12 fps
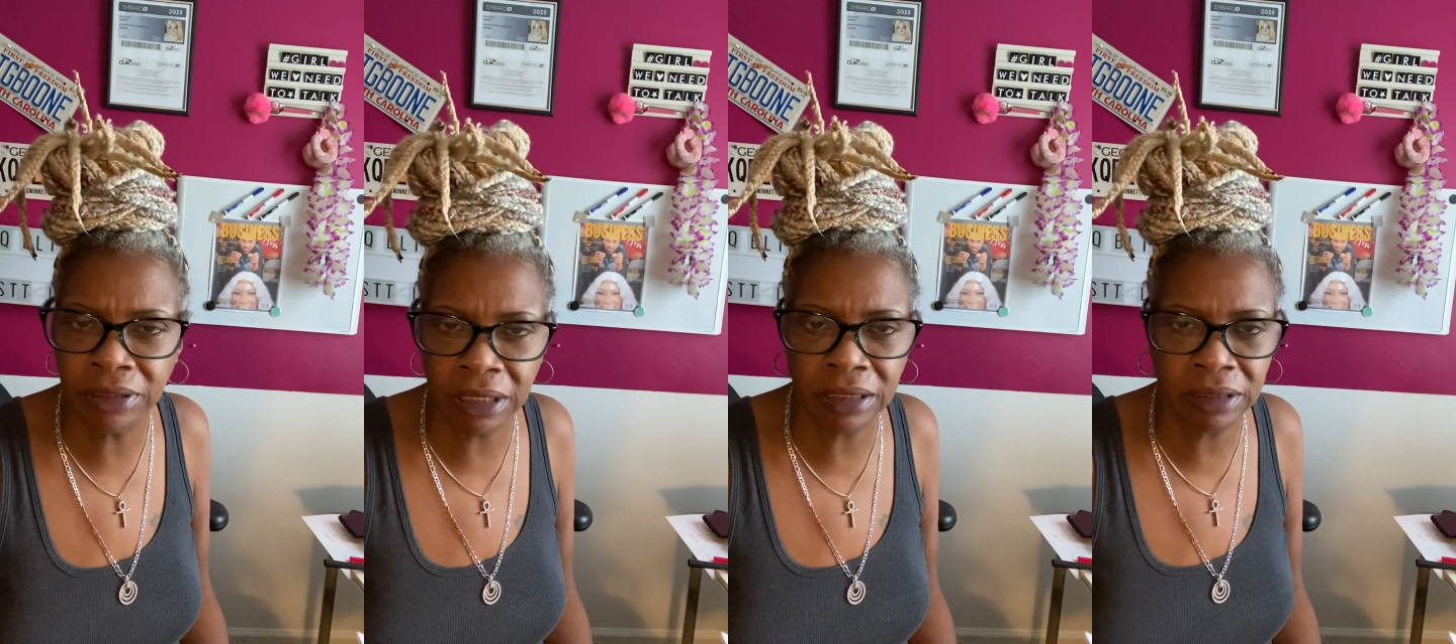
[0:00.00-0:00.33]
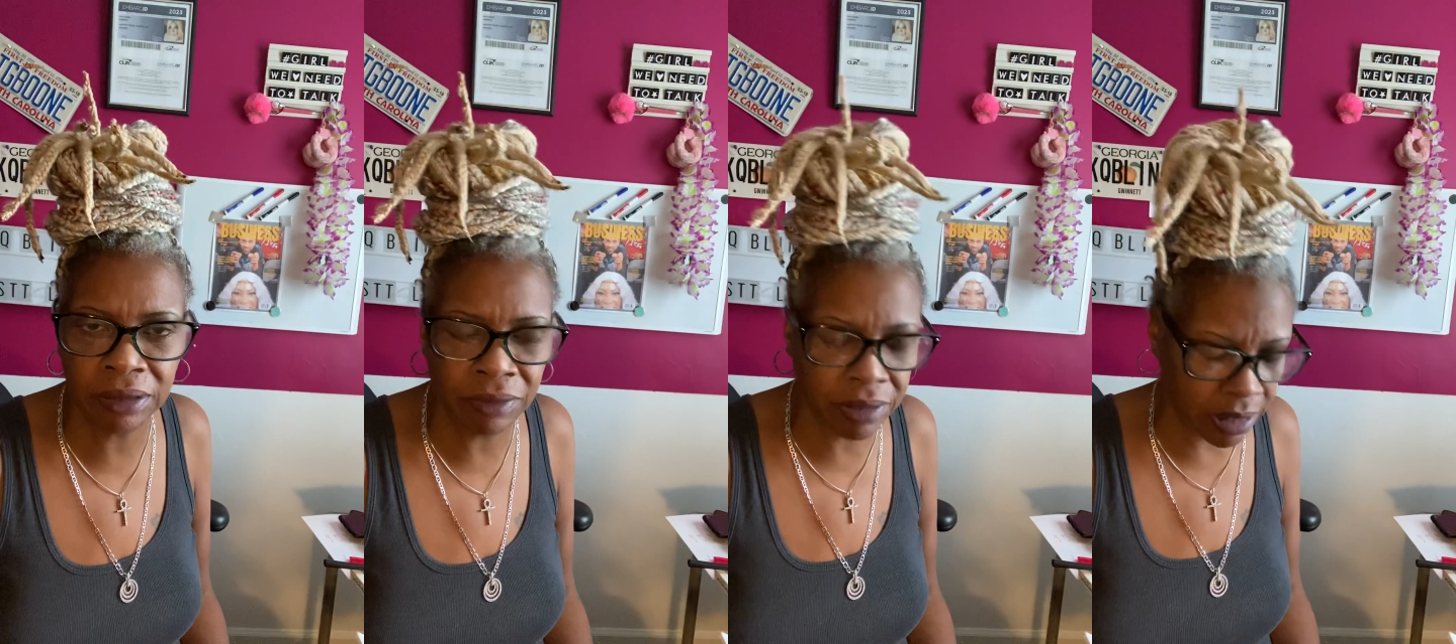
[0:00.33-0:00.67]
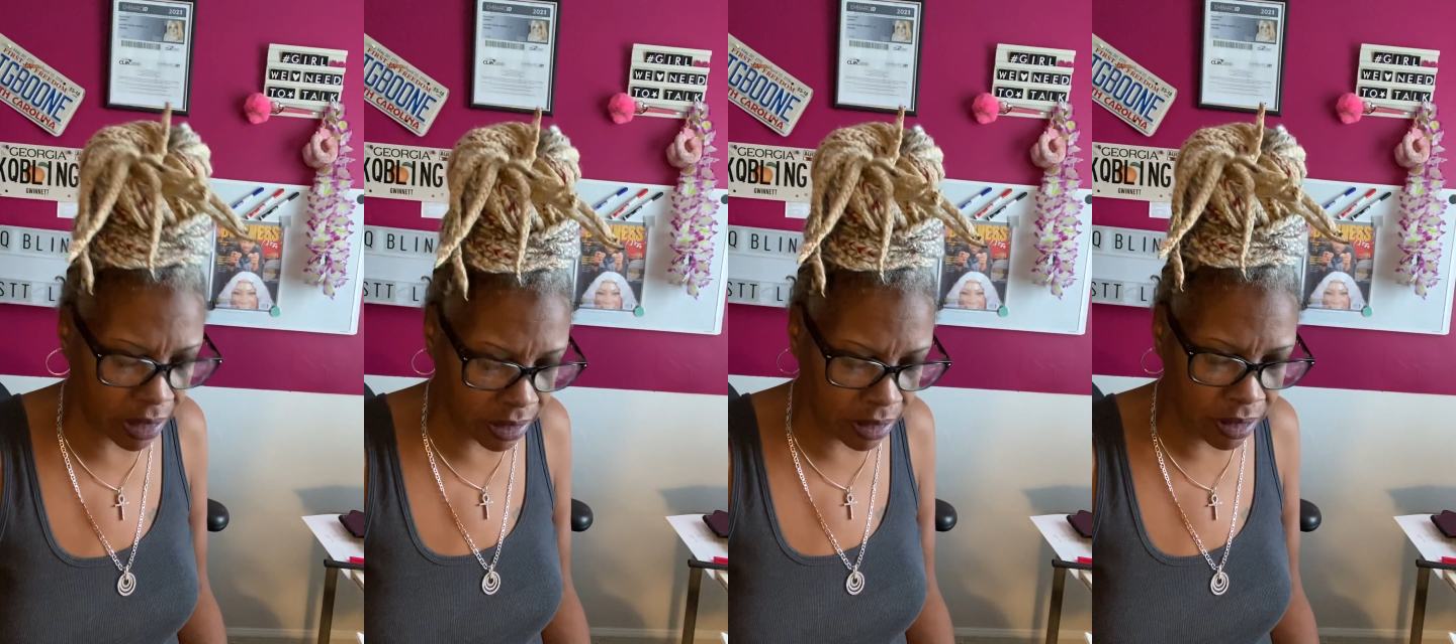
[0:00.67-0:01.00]
I said,
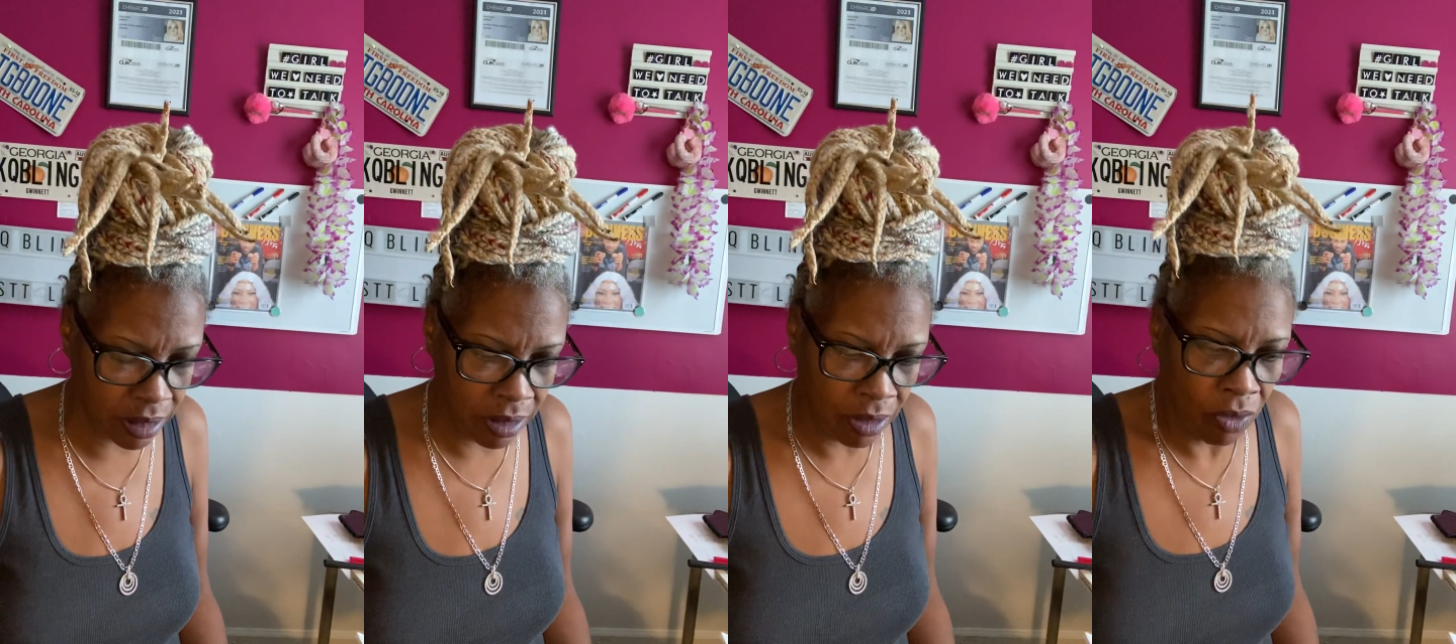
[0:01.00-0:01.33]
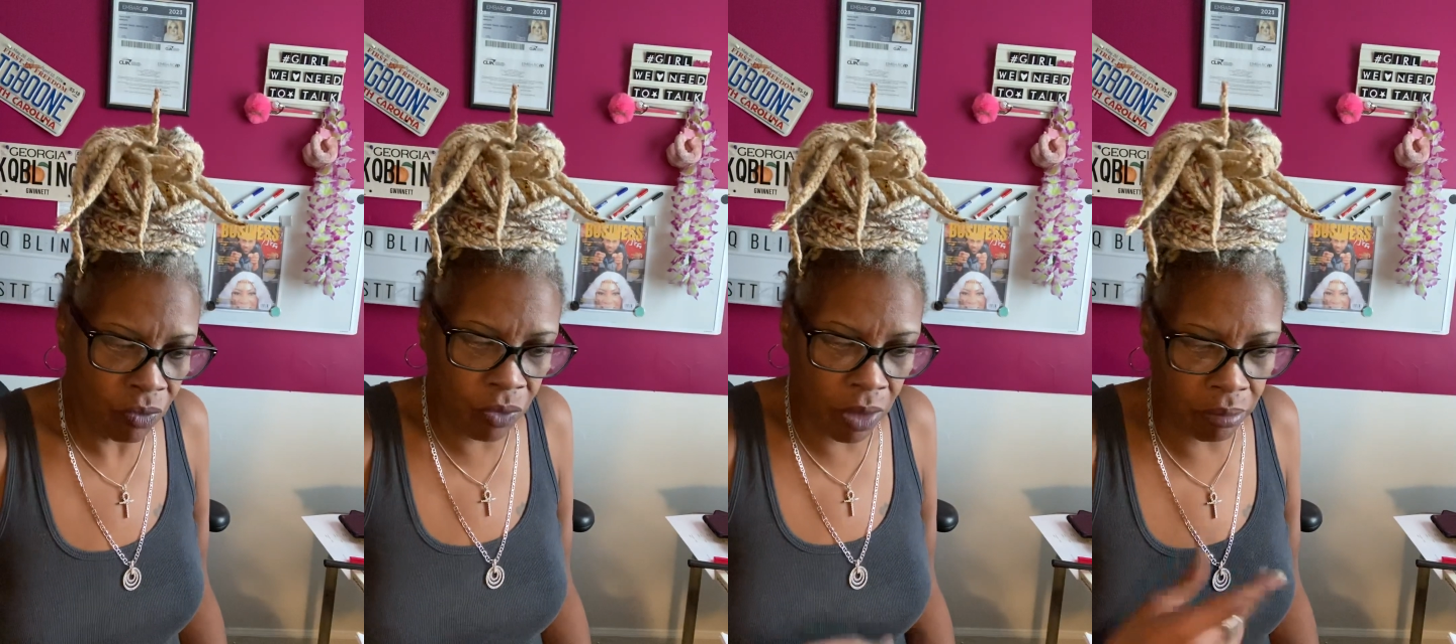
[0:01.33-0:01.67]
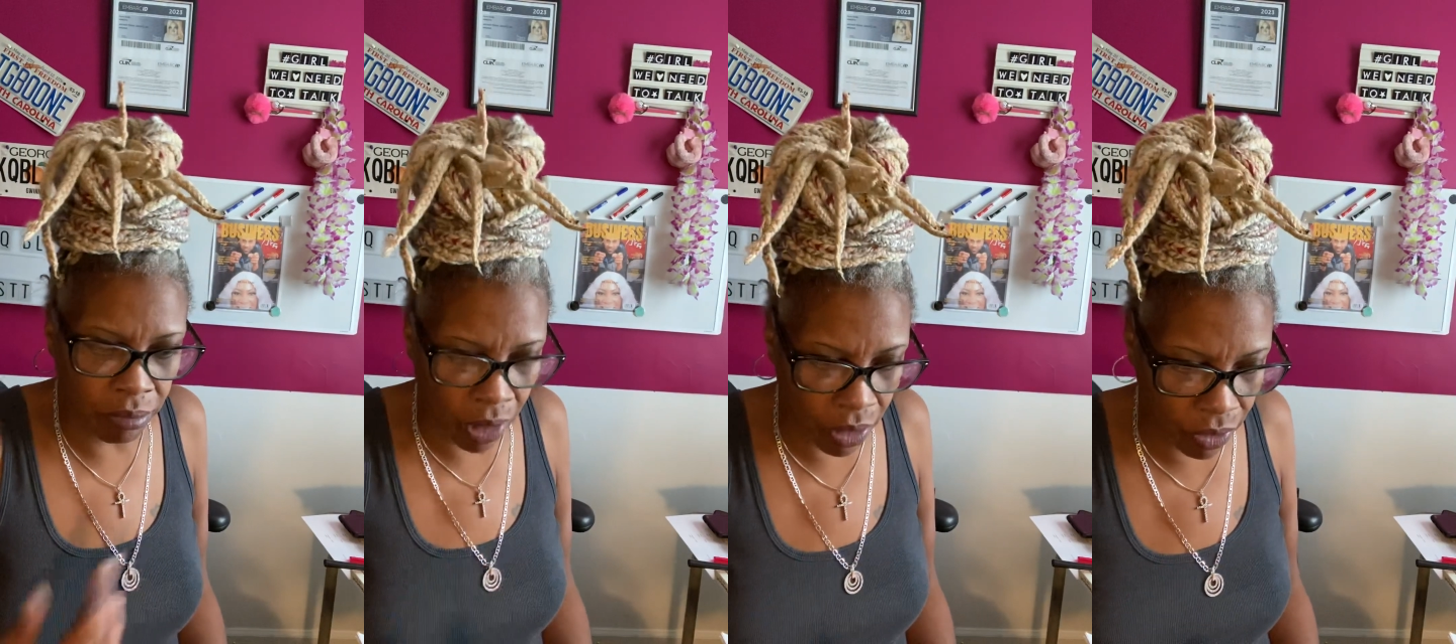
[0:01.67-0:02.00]
okay. Well,
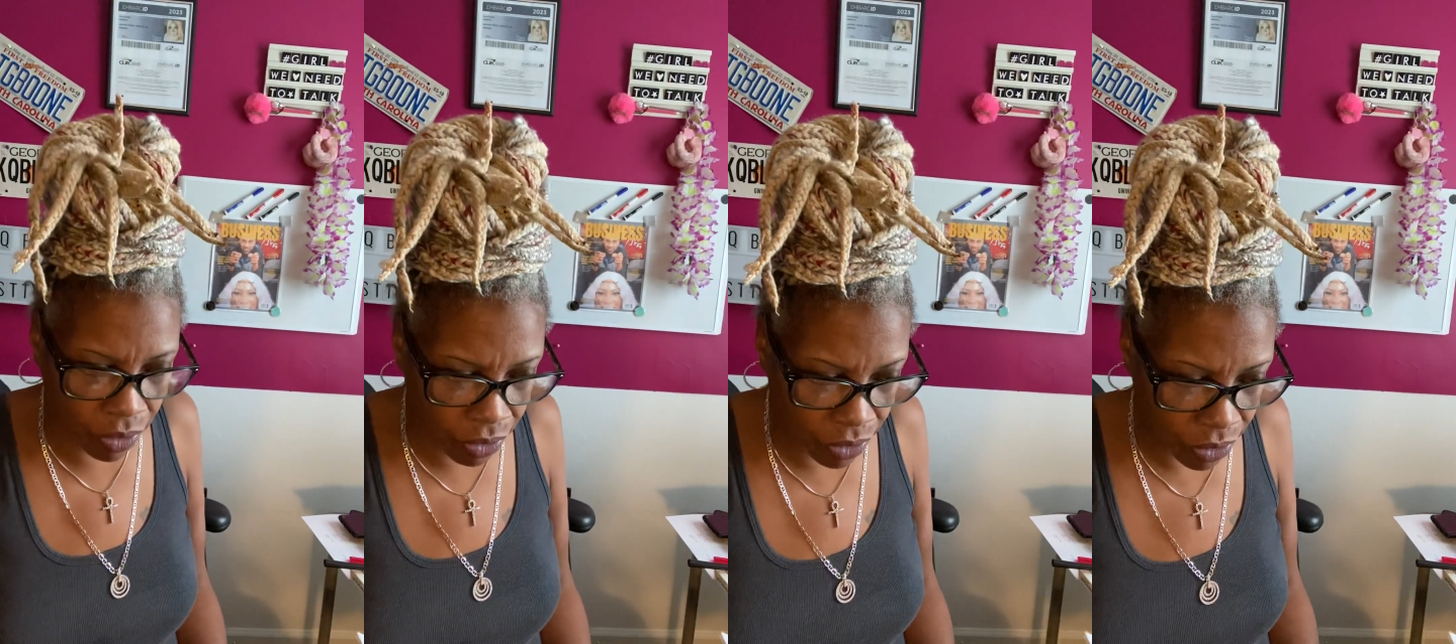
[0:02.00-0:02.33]
Mo